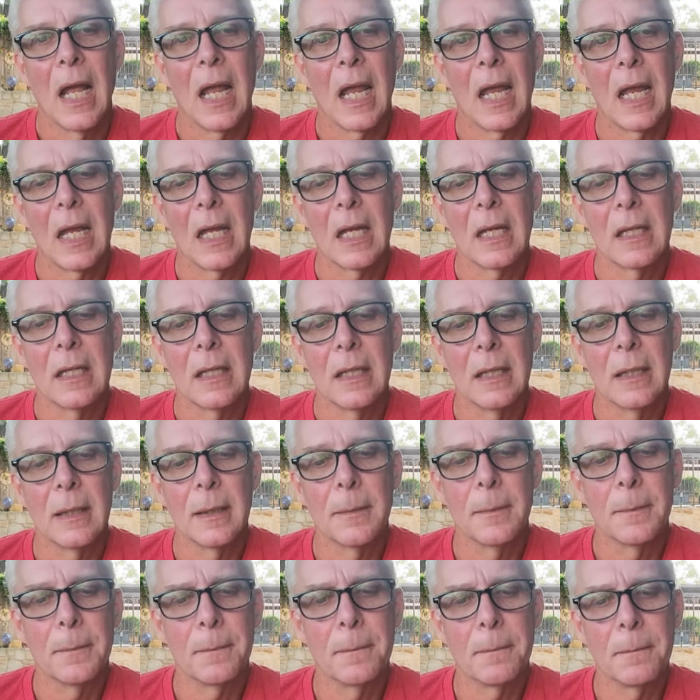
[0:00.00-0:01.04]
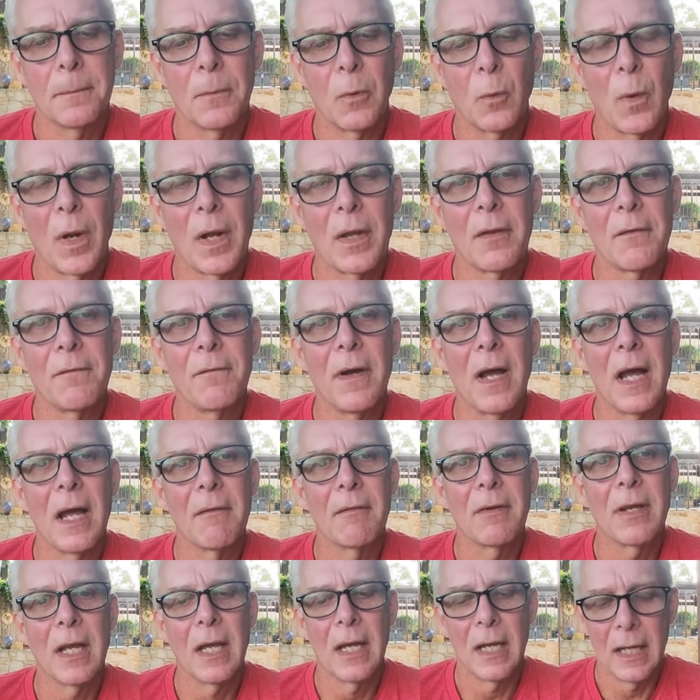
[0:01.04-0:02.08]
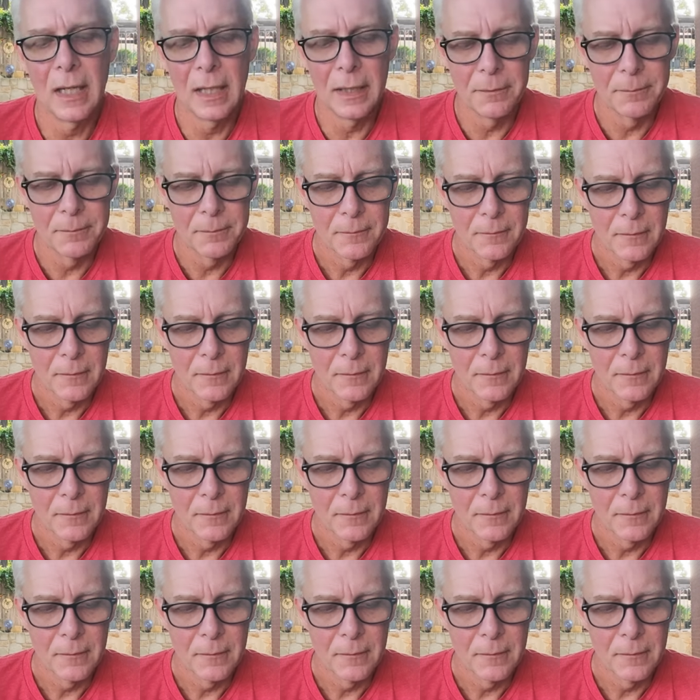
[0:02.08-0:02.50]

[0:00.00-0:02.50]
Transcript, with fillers: and uh, ran the 5K.